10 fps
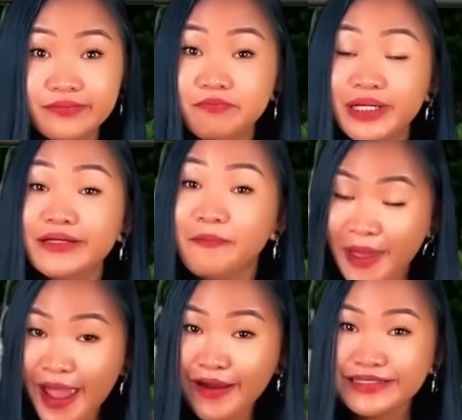By
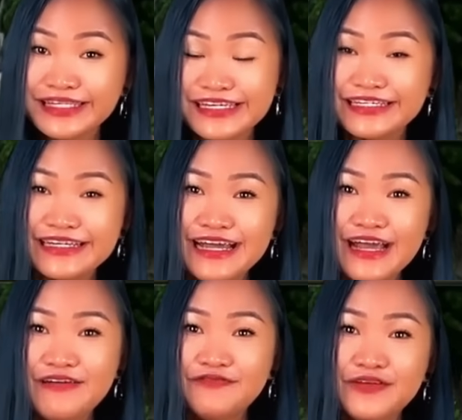comparison,
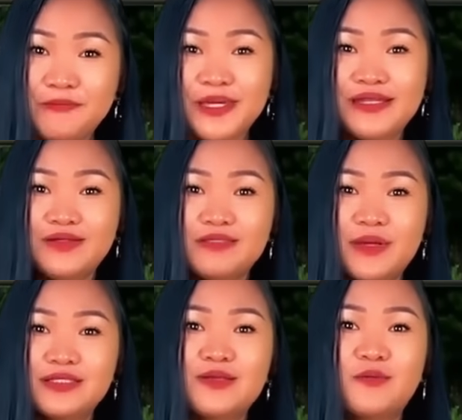Filipinos
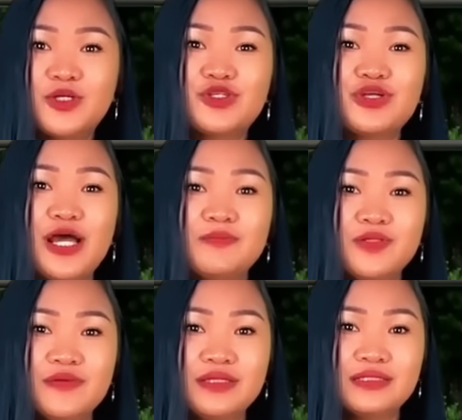spend so much time
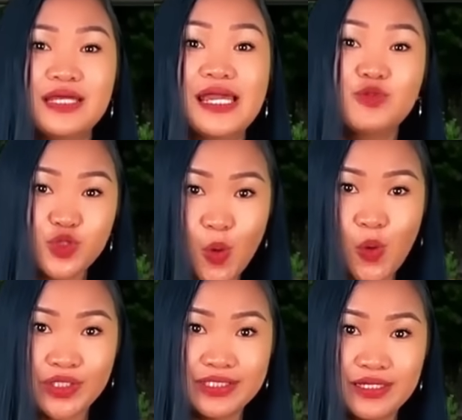doing the same
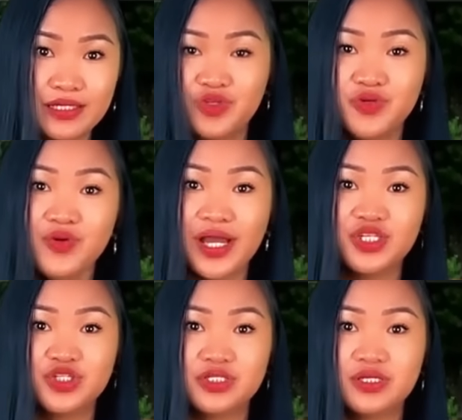chores that you
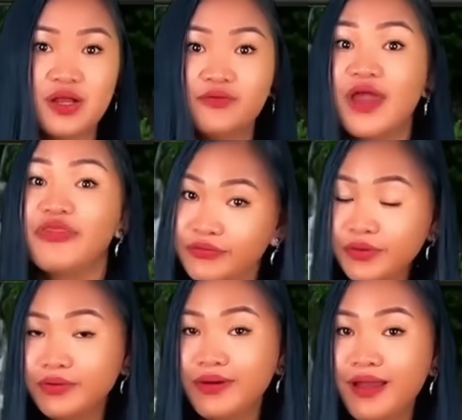guys just sail right
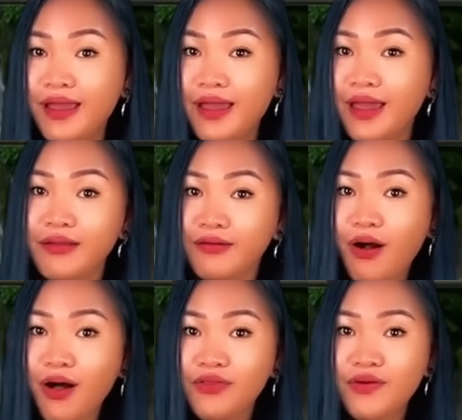through. And
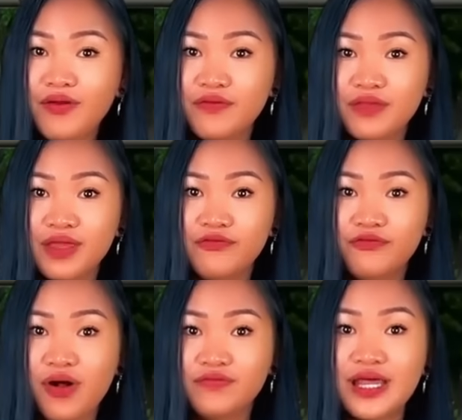although everything
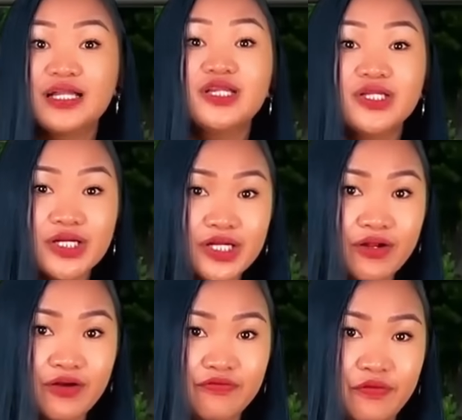involved a learning
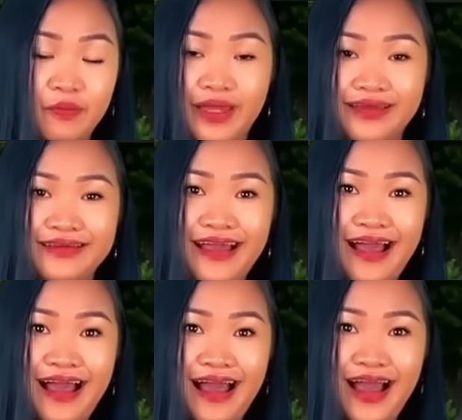curve for me,
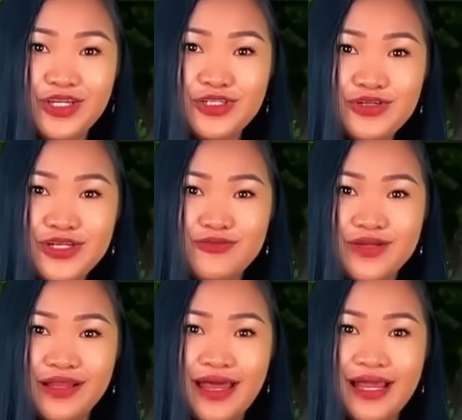I sure did
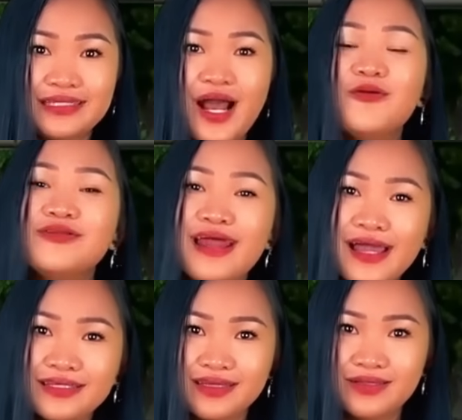realize how
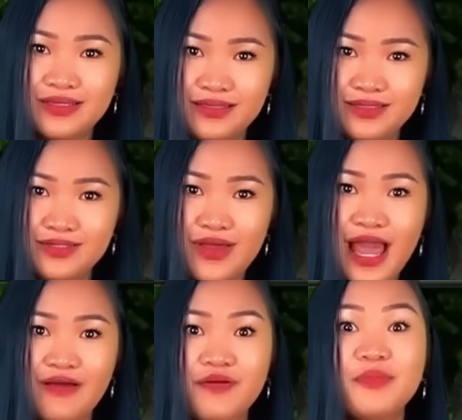nice it is to
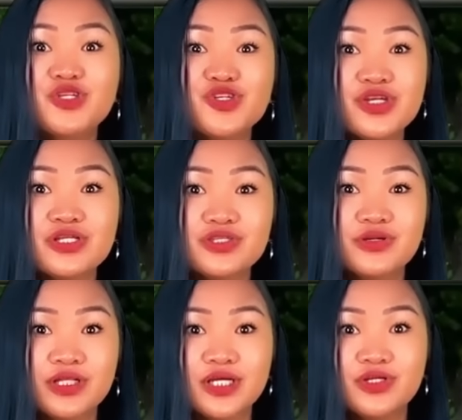have a machine to
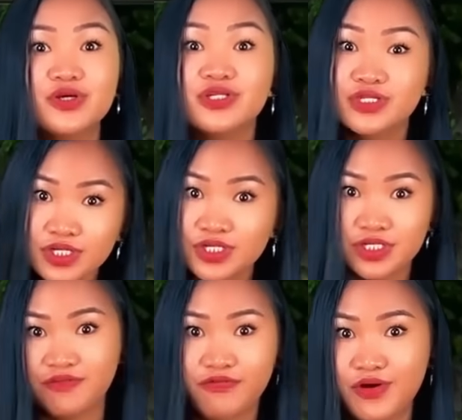clean your
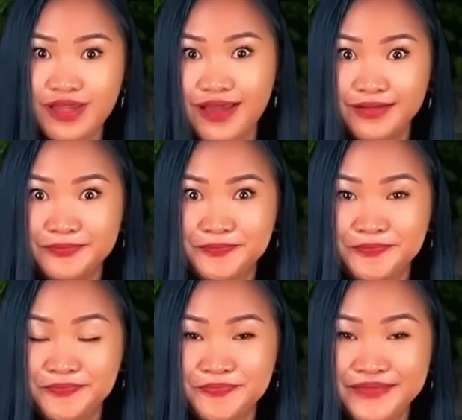dishes for you.
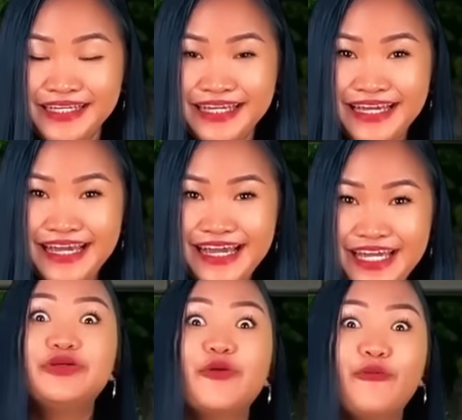
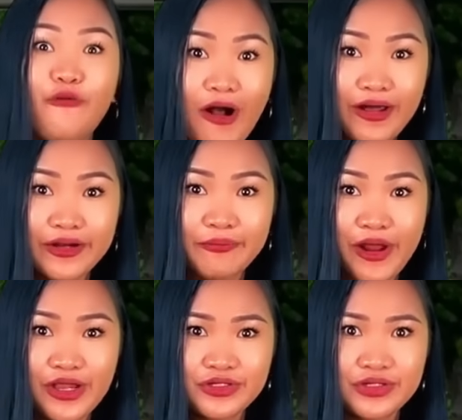Your water
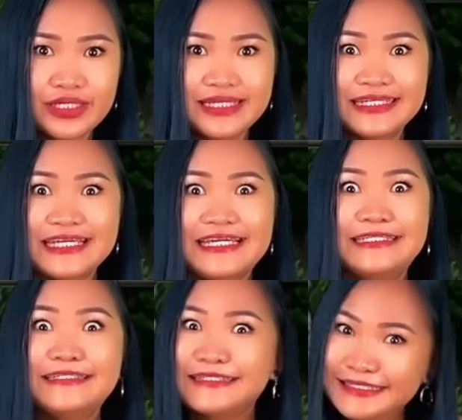pressure is
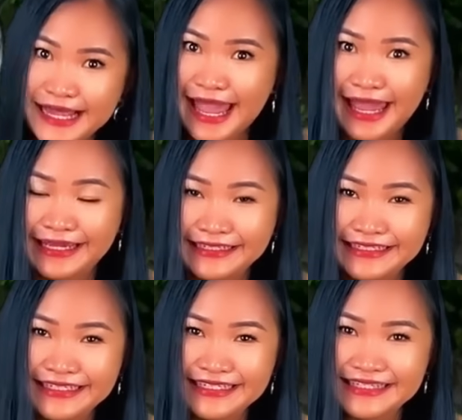
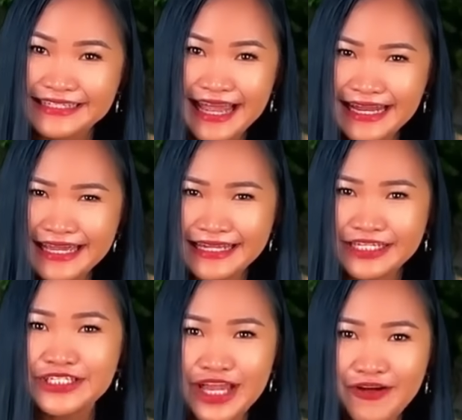insane. Standing in the
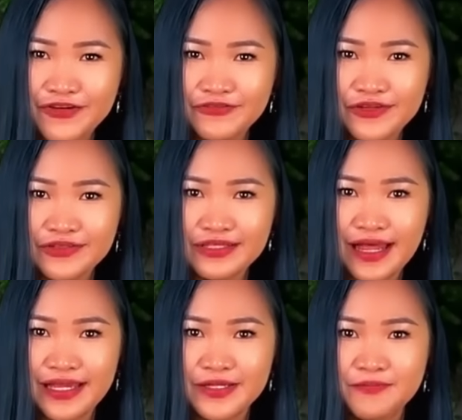shower feels
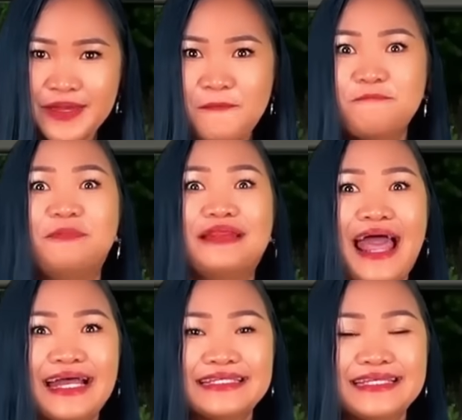like you're being
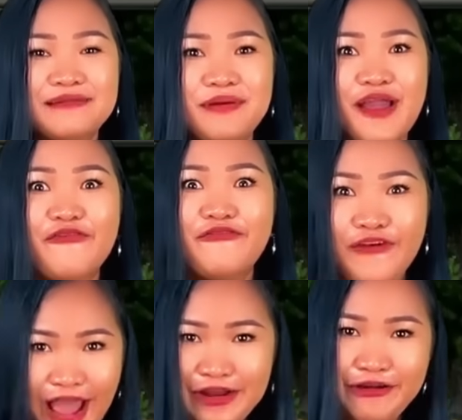blasted by a
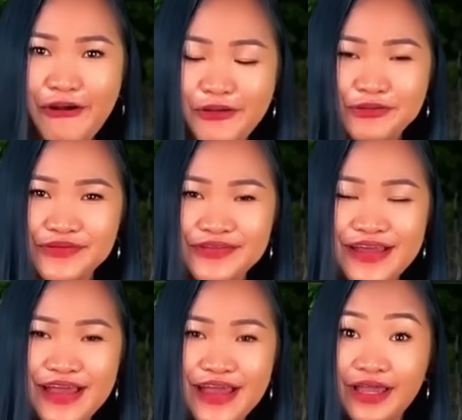fire hose.
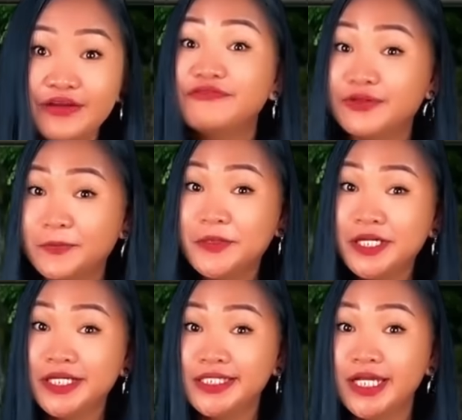Your
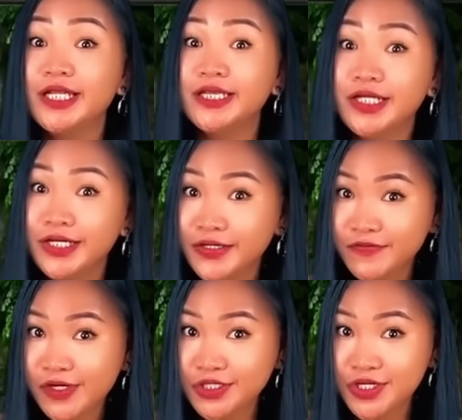Filipina is gonna love
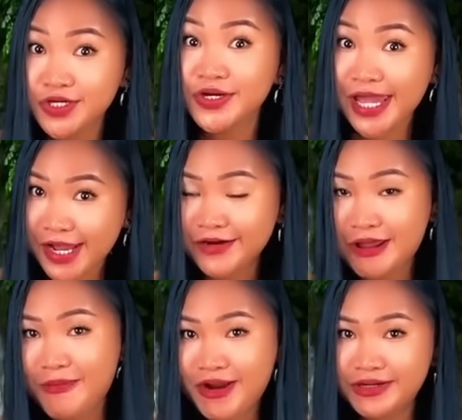washing her hair in
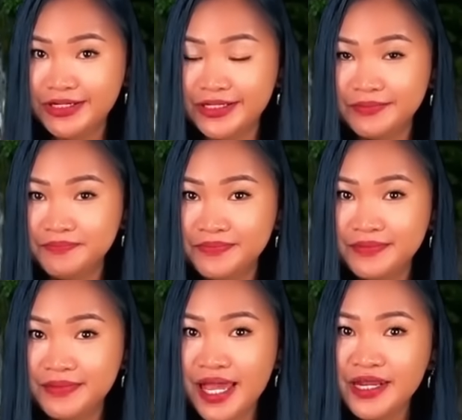America.
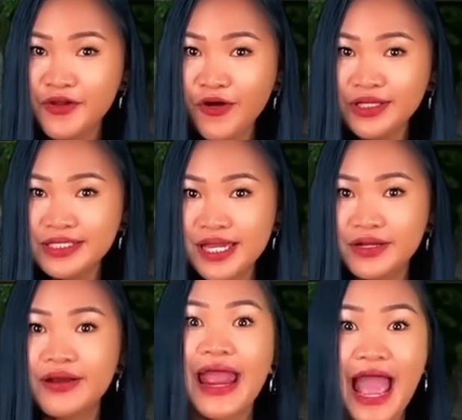And it only takes
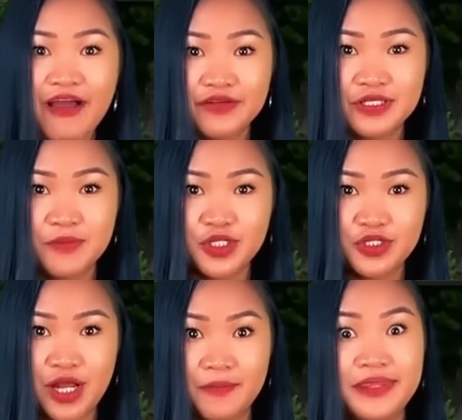her half as much
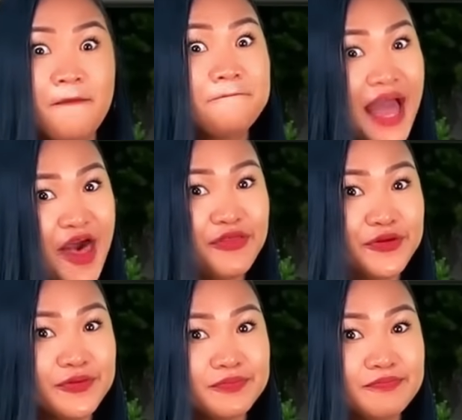time in the
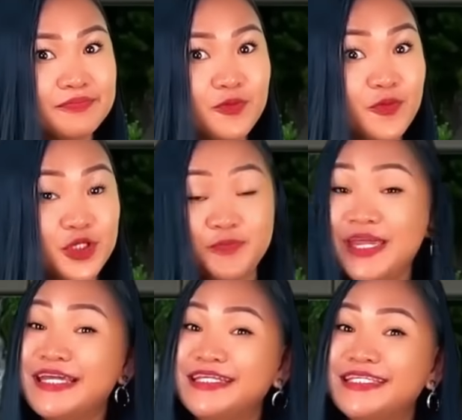bathroom, which
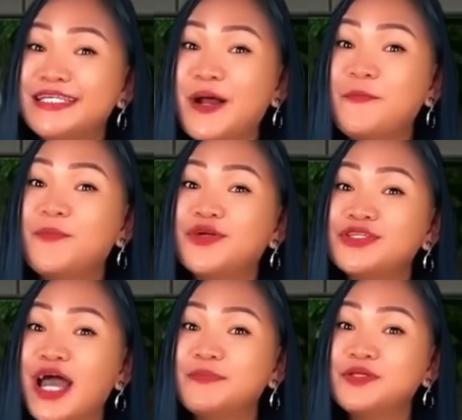means more
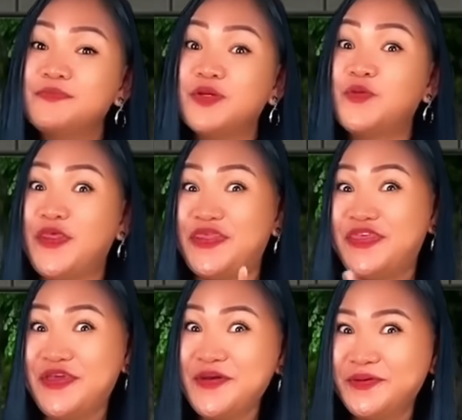time to be
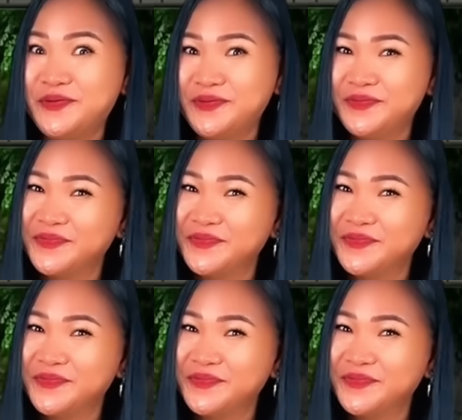with you.